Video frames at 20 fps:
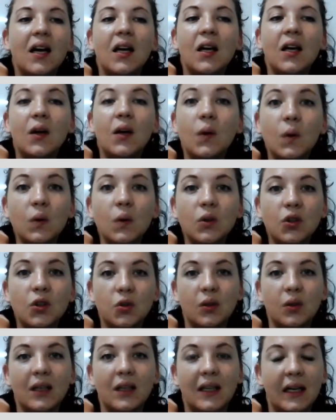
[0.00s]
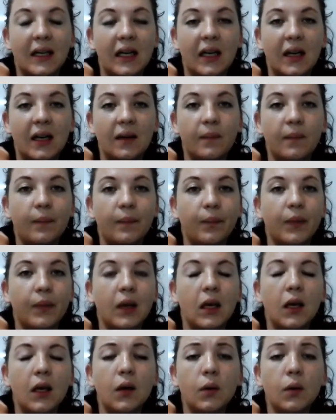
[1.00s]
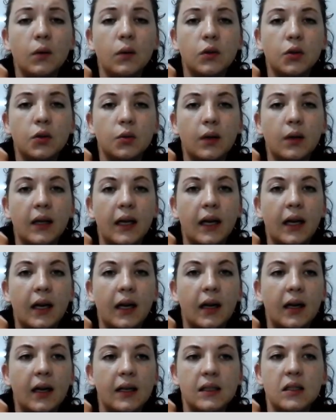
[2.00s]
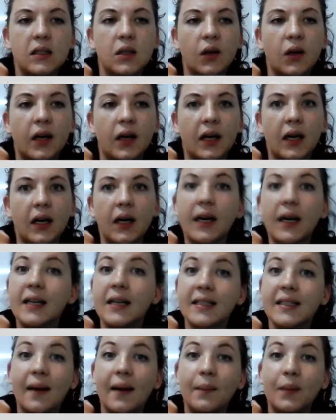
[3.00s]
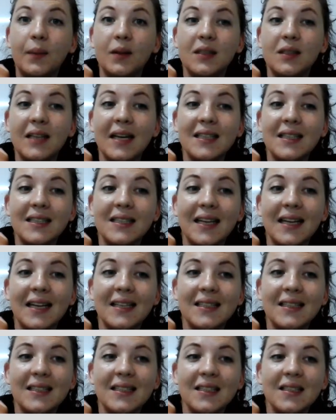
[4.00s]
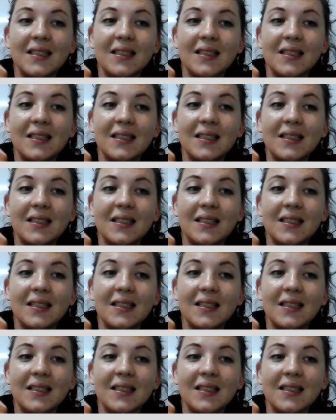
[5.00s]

Usually, let's look at an example sentence.